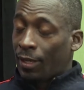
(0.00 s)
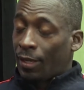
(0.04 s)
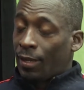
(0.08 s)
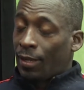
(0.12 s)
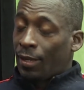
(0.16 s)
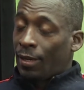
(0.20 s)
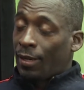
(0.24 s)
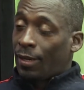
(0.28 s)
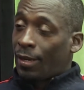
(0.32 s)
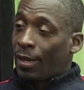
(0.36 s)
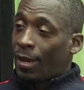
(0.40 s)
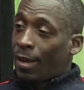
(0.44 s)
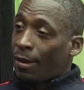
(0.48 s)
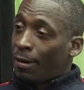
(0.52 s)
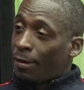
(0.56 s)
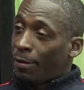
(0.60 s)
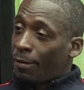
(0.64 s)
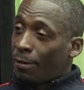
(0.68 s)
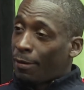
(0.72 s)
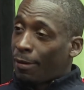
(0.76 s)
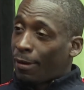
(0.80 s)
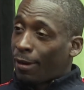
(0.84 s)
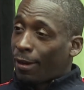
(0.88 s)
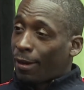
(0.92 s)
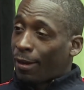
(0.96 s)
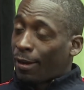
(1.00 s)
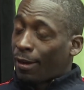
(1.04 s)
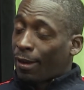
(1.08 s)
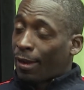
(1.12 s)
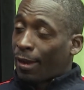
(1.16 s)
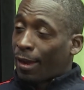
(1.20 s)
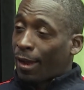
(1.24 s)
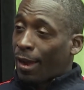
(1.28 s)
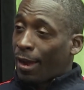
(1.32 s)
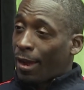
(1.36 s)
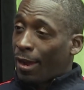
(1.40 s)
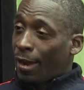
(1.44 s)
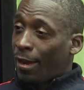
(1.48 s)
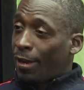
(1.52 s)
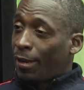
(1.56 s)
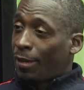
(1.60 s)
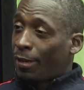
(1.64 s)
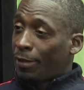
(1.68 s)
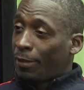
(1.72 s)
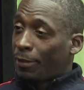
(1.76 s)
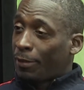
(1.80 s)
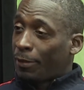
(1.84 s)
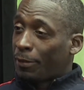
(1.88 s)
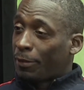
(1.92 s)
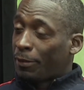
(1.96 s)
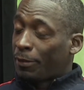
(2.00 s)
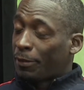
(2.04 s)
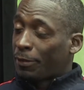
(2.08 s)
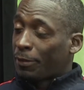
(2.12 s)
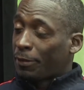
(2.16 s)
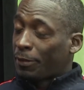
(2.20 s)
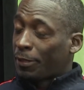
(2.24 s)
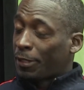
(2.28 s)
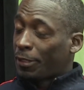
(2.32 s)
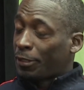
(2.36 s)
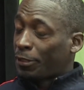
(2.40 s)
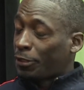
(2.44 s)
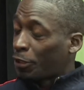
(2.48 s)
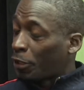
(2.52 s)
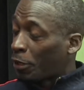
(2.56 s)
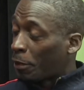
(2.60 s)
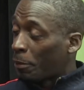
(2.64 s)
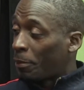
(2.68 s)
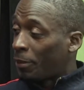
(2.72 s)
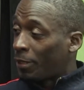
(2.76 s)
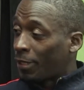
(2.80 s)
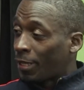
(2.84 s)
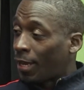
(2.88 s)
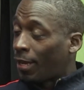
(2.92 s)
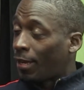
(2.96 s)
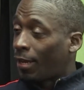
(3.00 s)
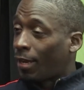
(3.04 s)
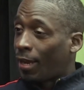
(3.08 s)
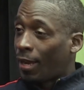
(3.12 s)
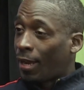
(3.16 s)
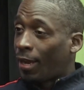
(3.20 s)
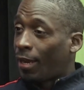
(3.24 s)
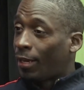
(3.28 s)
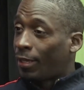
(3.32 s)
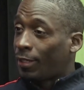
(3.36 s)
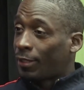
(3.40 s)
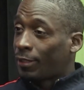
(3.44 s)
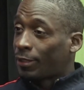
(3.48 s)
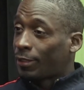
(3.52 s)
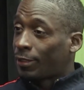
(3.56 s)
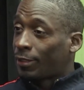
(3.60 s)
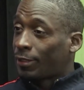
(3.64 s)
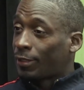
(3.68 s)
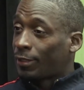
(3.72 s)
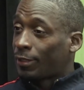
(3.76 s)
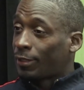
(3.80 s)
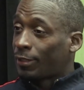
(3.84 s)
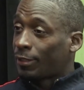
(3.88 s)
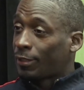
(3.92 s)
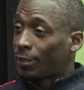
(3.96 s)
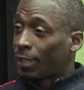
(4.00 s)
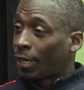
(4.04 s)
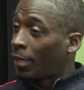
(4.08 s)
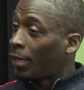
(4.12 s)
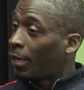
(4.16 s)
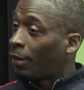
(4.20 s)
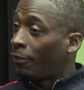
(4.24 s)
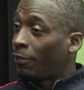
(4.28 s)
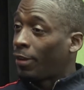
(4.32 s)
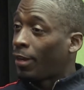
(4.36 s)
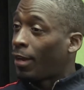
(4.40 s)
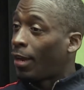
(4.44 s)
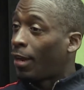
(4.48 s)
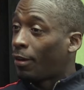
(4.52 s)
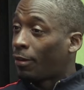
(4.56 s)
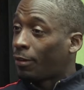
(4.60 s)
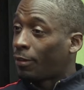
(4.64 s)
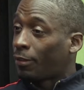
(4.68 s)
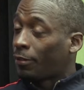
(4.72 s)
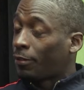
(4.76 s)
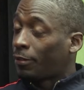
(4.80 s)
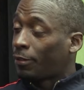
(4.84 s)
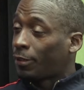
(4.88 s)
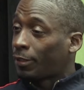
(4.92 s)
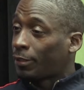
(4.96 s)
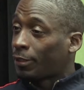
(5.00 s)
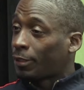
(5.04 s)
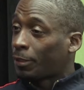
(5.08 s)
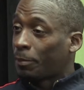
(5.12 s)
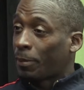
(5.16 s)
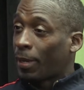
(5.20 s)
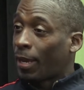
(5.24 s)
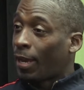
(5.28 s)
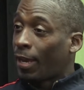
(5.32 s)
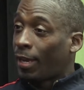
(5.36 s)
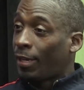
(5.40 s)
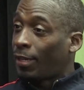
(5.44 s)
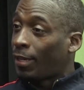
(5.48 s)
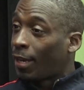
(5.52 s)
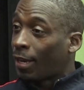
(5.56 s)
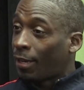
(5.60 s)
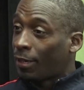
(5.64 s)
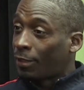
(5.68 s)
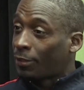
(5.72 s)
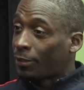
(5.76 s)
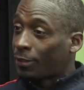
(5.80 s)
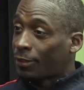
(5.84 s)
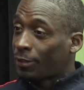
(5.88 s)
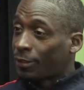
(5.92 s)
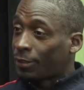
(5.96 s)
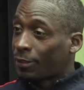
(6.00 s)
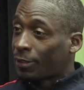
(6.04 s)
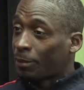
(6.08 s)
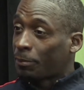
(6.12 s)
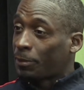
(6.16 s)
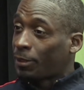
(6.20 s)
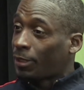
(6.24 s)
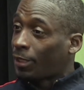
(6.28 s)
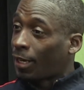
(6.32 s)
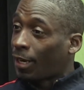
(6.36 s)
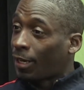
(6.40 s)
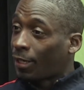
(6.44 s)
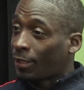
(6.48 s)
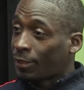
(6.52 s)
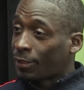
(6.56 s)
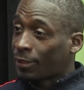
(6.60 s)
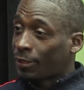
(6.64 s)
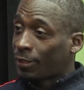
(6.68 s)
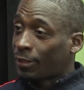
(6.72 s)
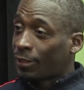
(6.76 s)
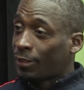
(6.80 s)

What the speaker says: Now, I interpret that as they're giving out some handouts, some checks.